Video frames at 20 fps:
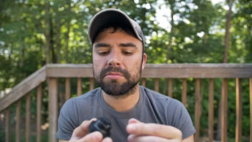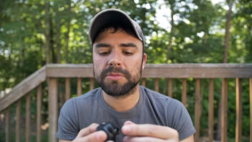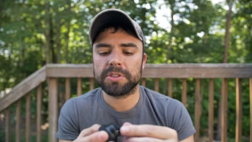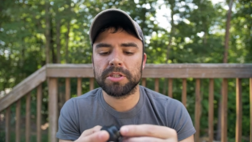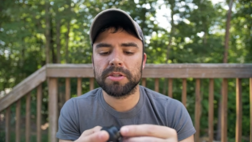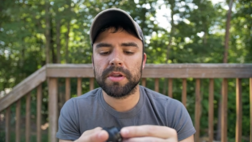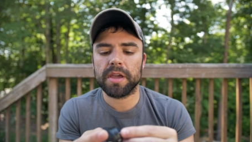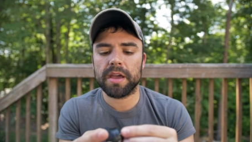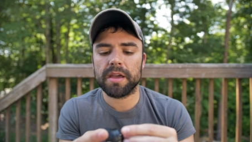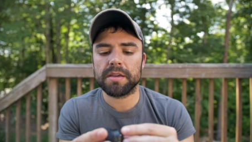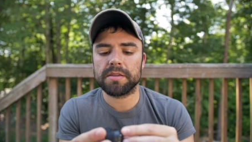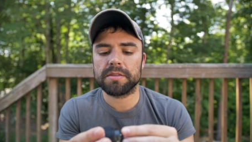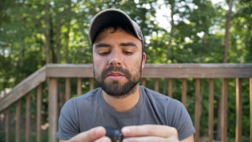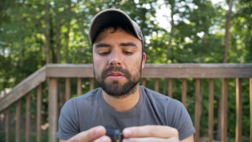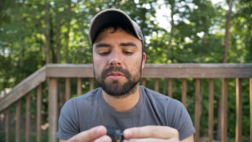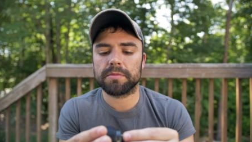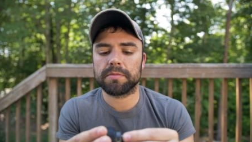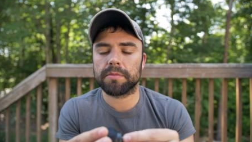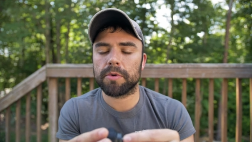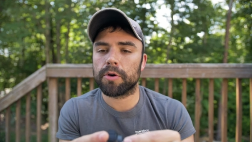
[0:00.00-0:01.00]
to you guys
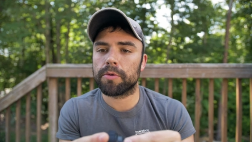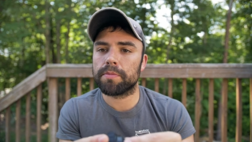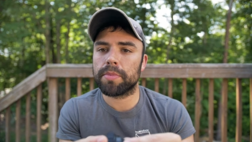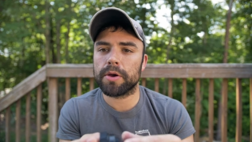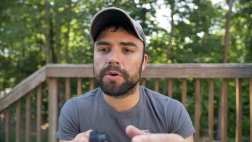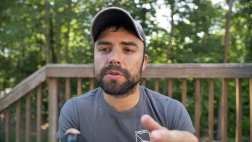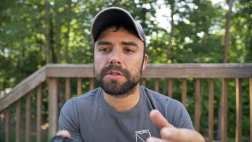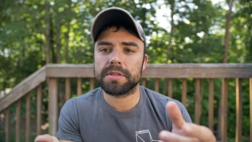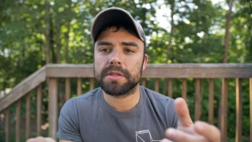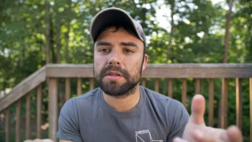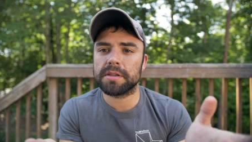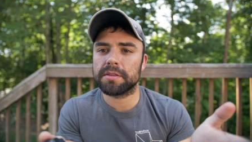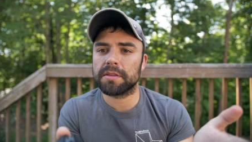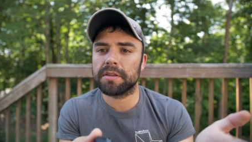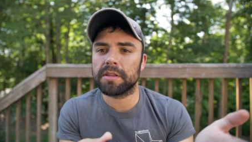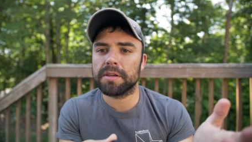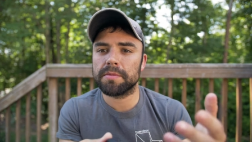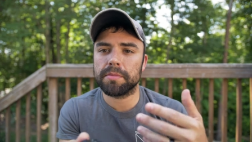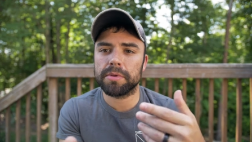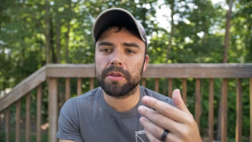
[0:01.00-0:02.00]
or, or, post it in
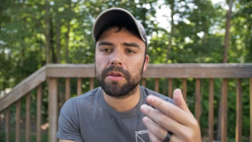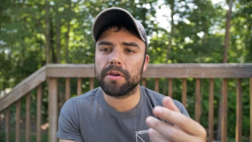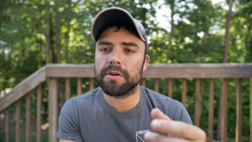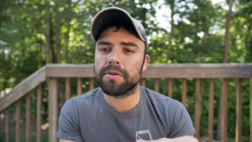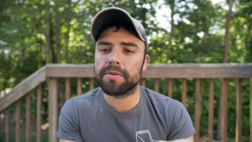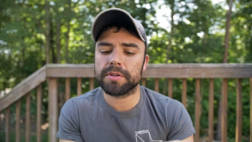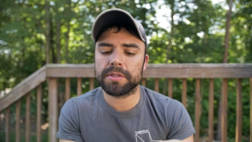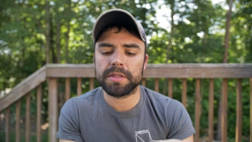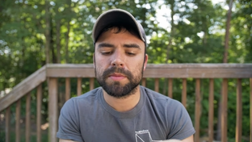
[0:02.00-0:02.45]
the link below or